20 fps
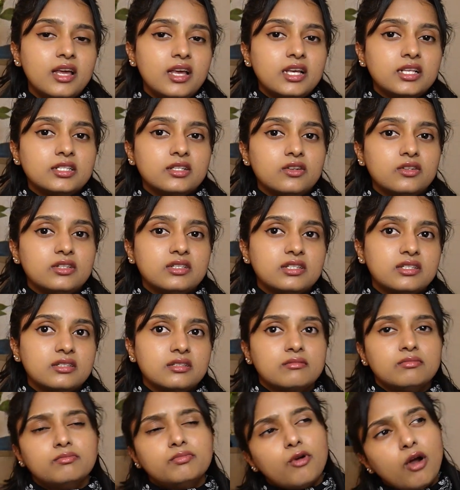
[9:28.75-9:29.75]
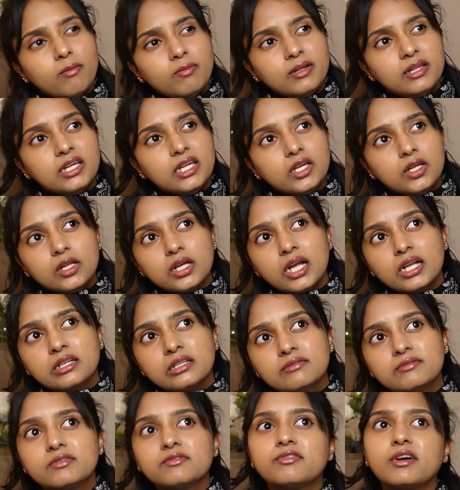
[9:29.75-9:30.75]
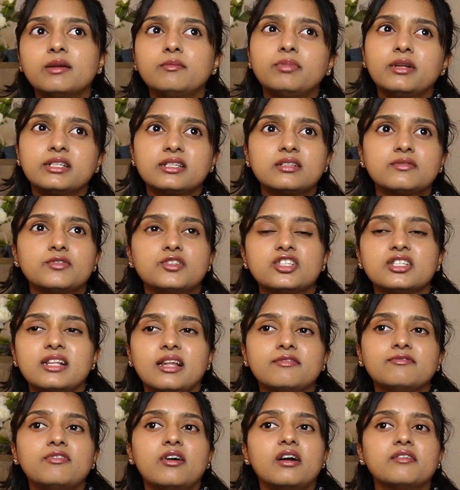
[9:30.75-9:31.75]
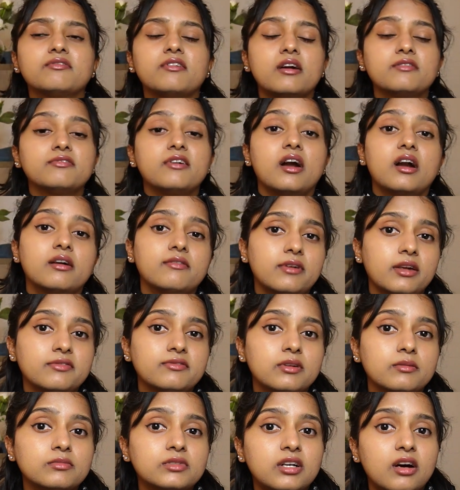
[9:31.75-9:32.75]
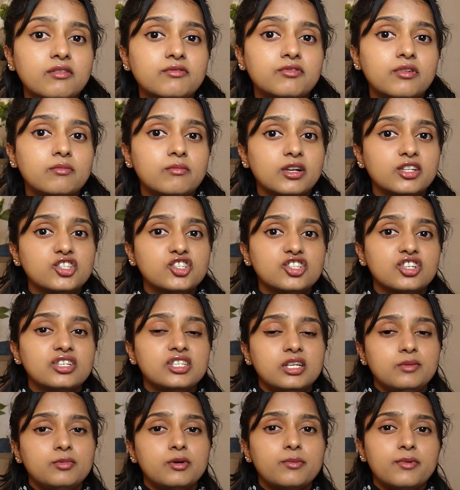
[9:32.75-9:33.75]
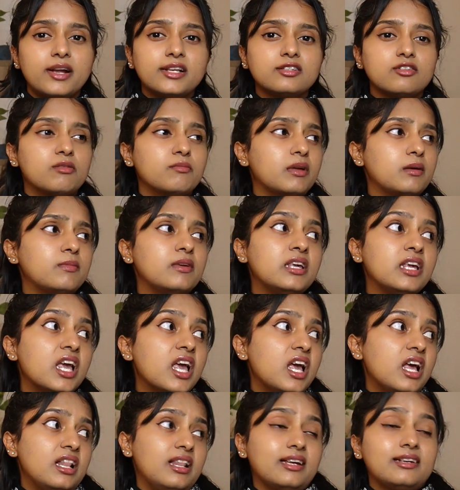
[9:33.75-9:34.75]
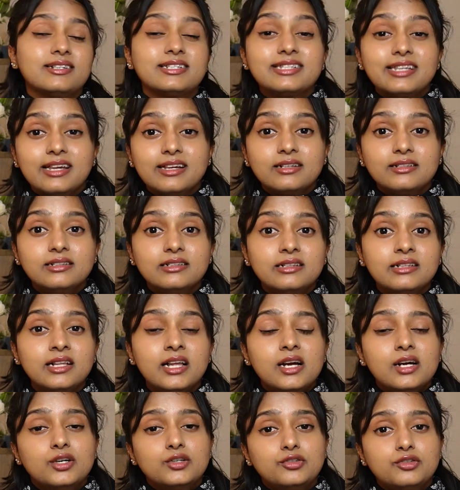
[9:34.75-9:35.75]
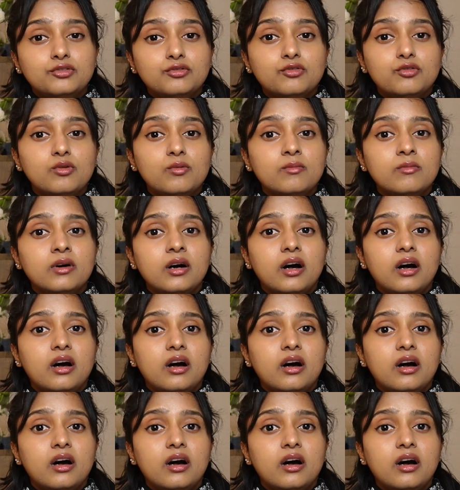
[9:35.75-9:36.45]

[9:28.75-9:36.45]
So it's probably, you can even find places which is like far away from town for much cheaper price, or maybe like a single room